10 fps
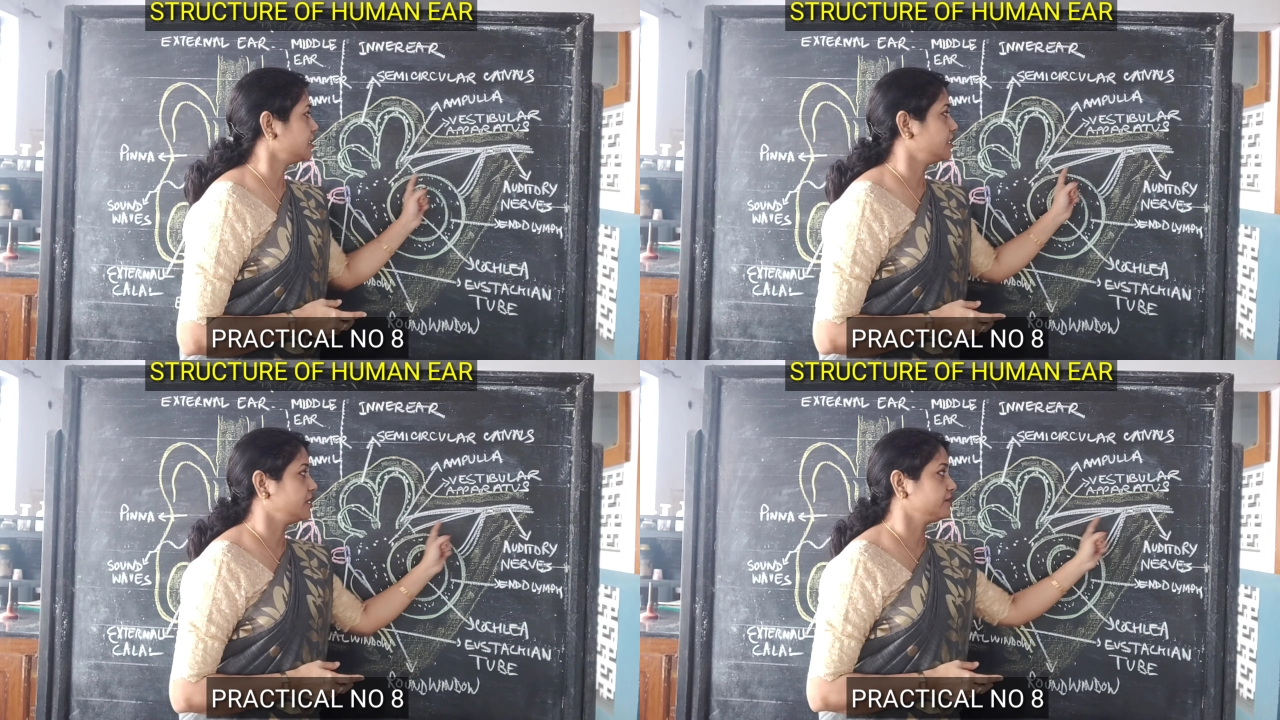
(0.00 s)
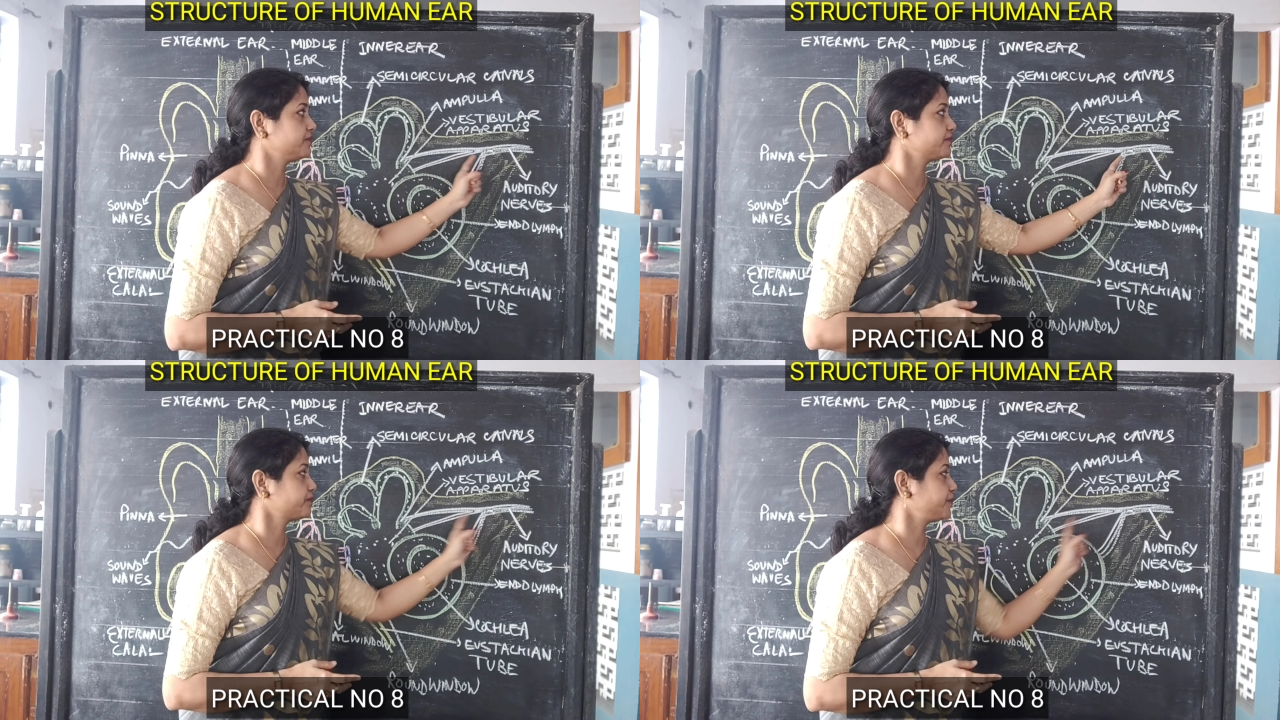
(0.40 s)

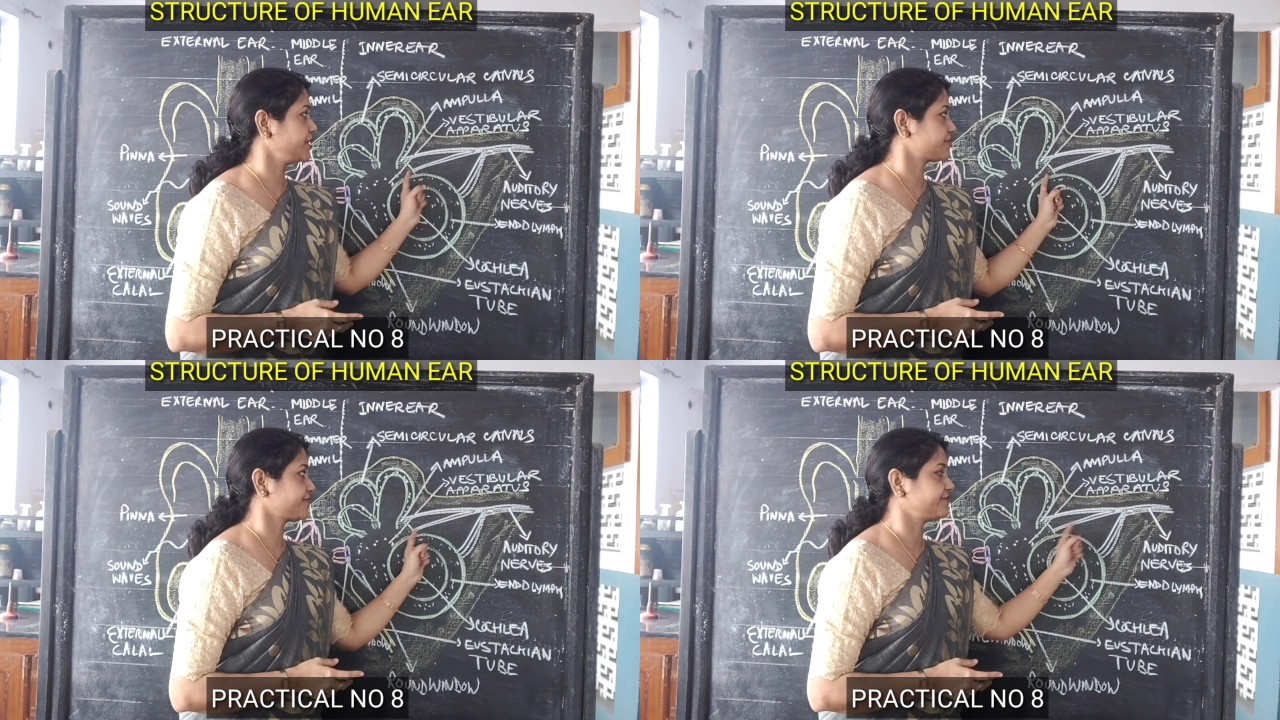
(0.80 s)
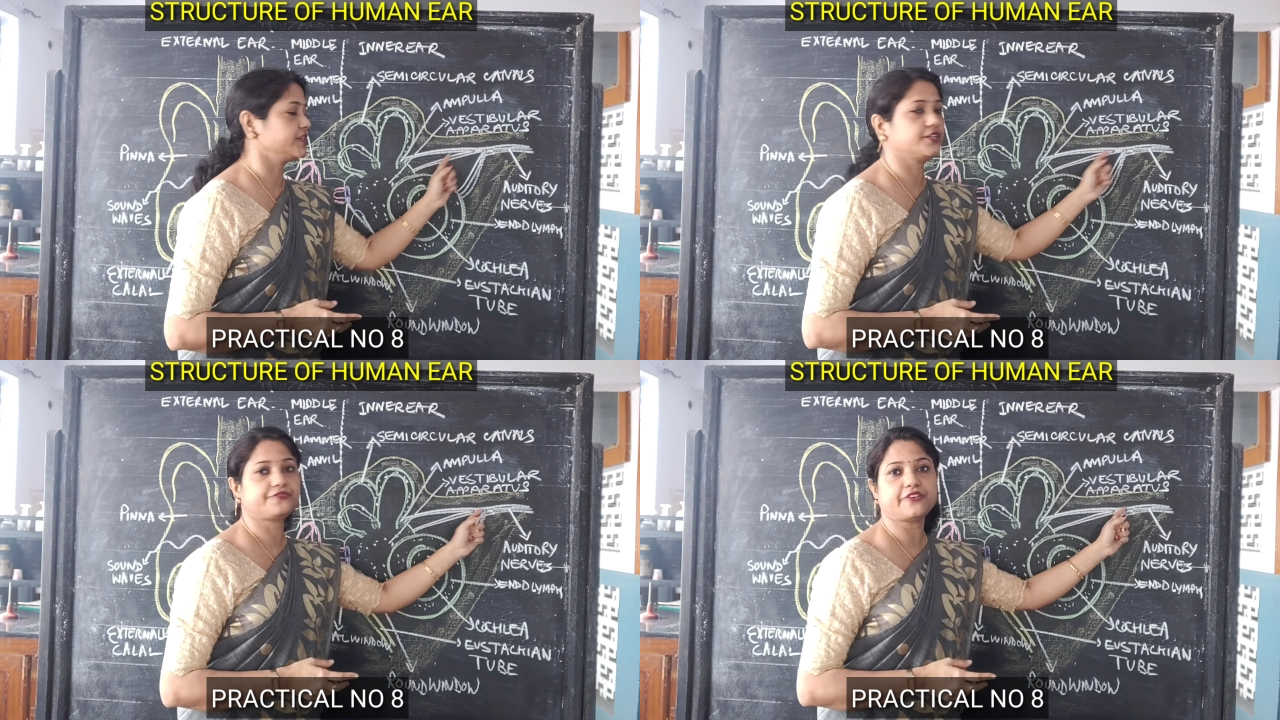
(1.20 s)
a pair of
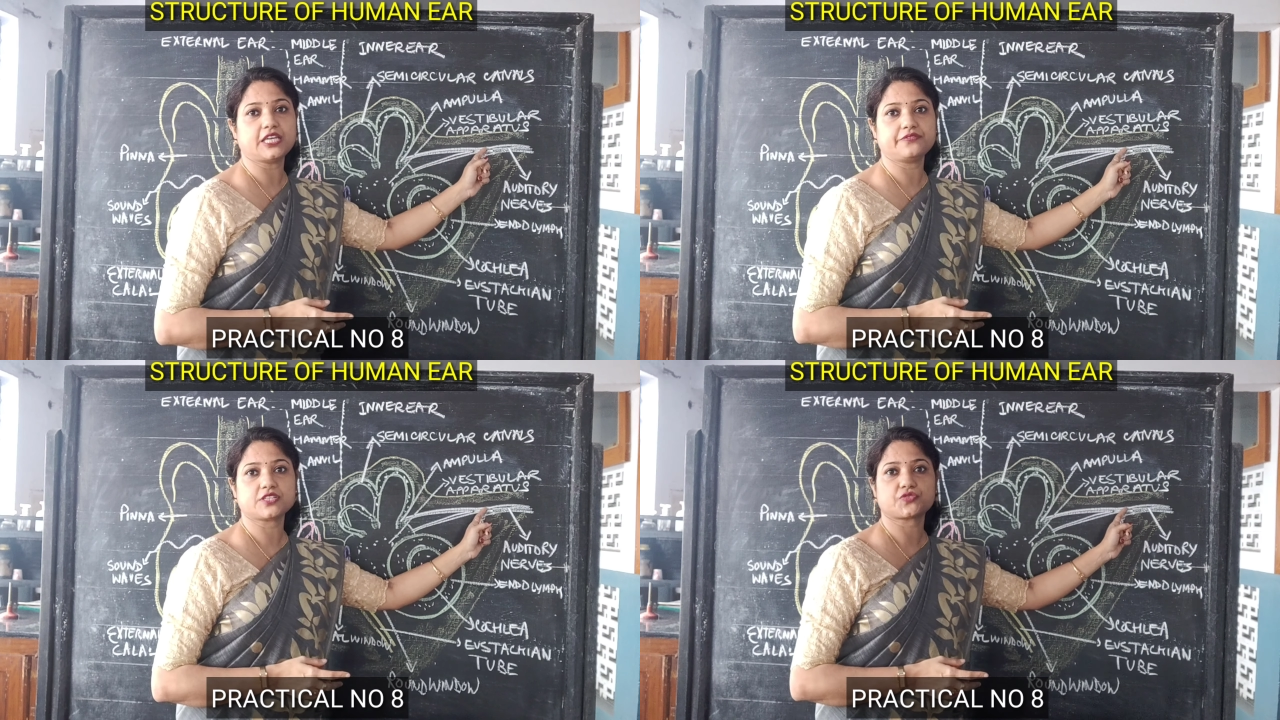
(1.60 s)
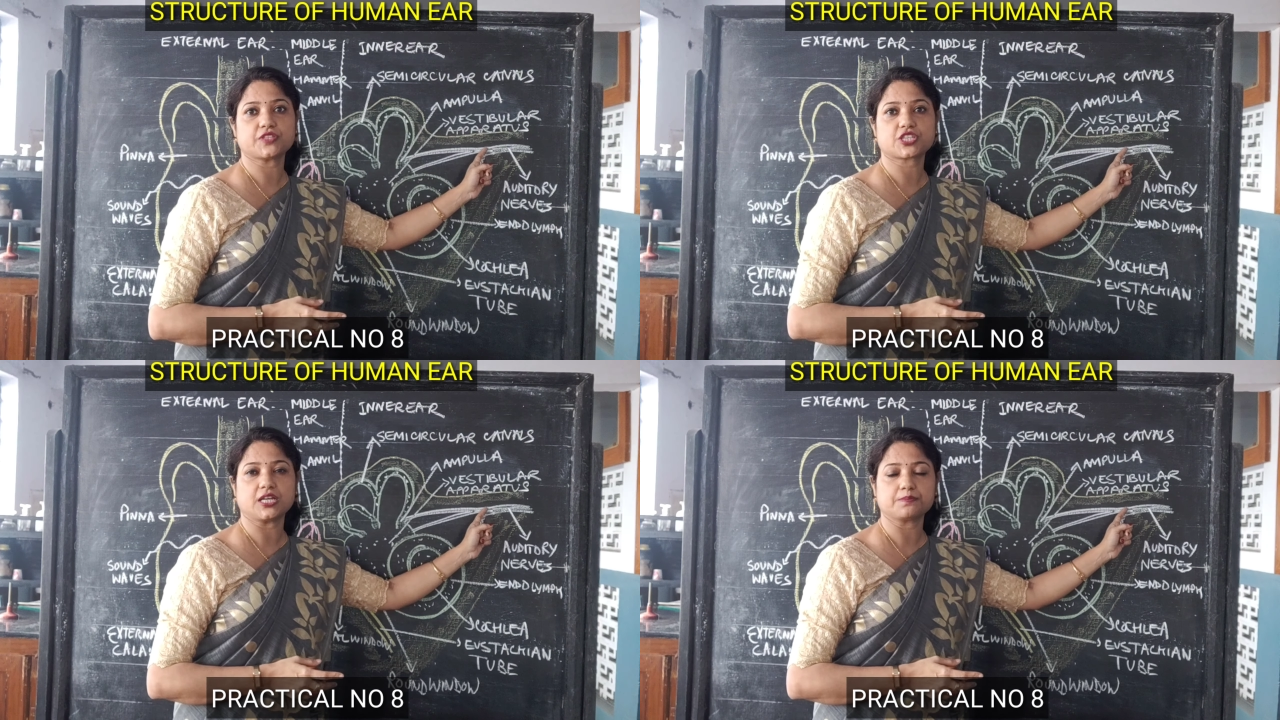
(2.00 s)
nerve fibers
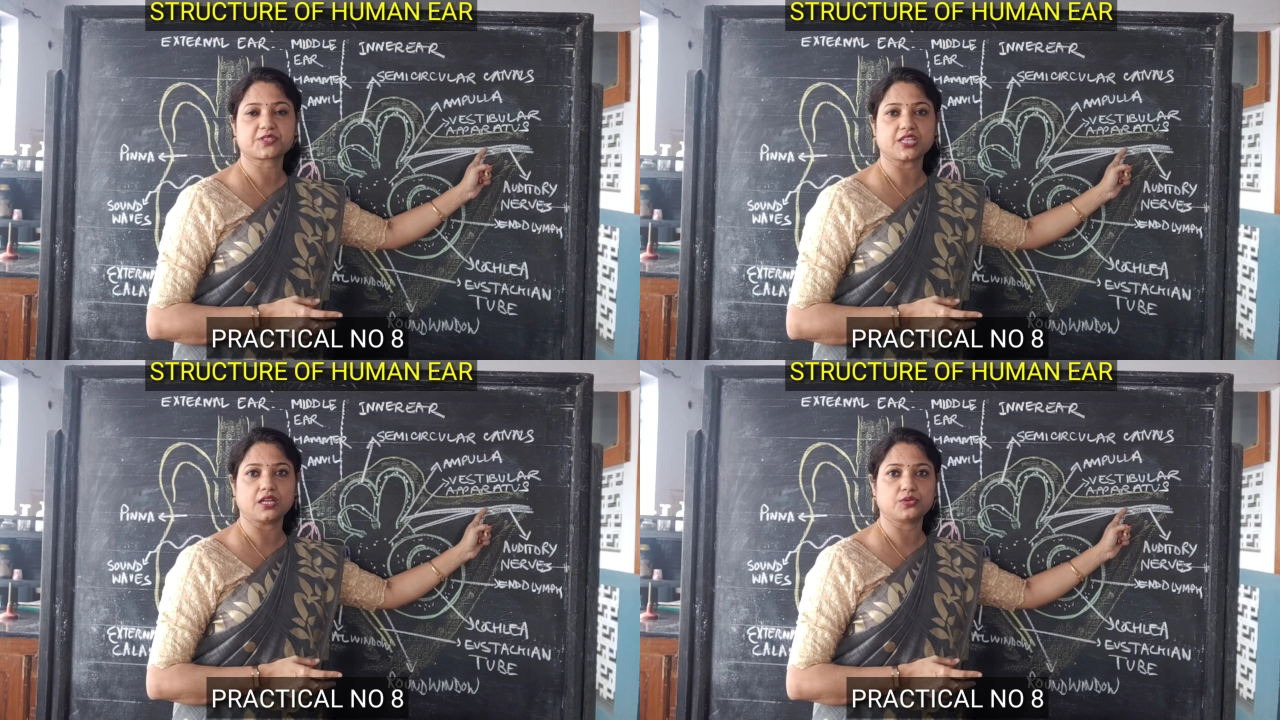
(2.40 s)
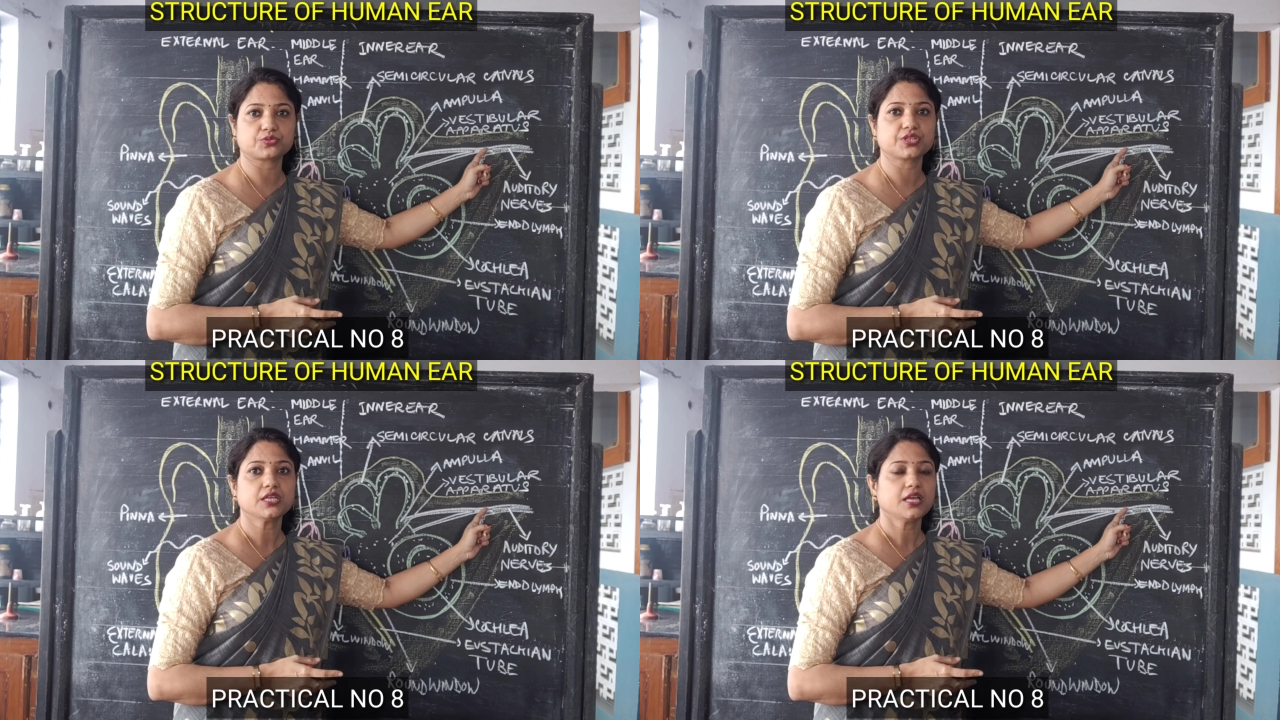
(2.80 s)
which comes
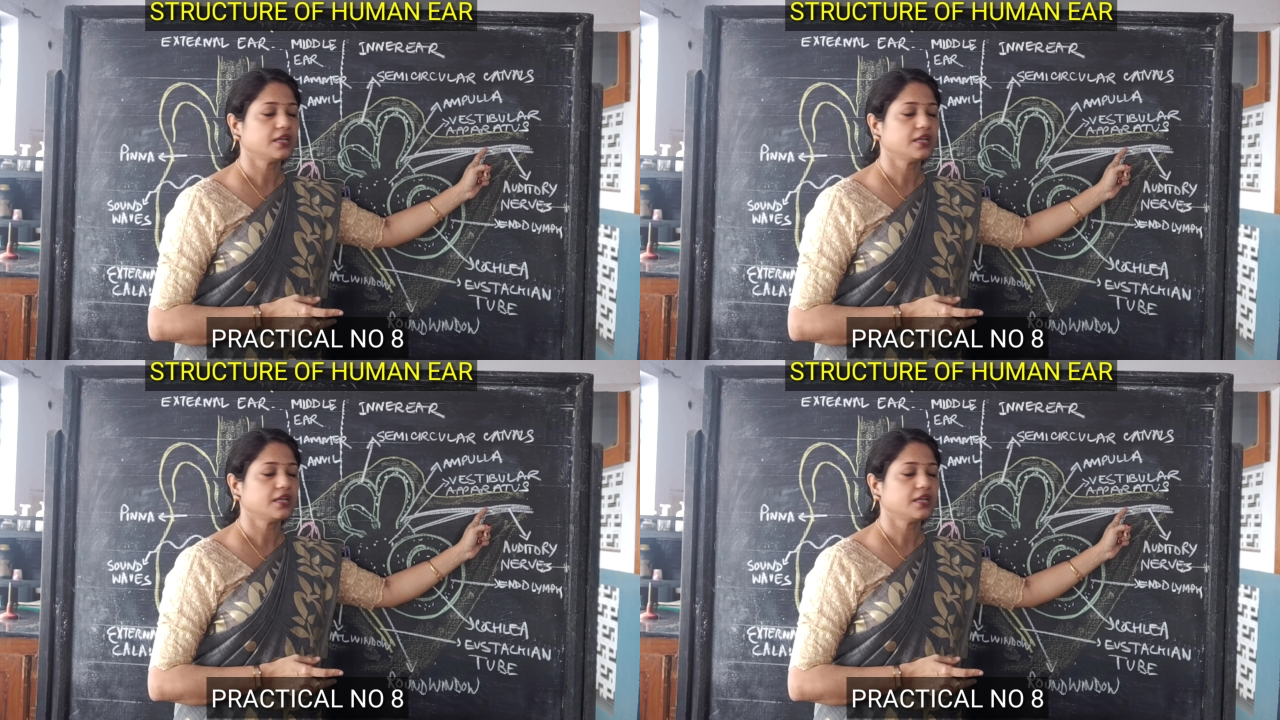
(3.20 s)
out,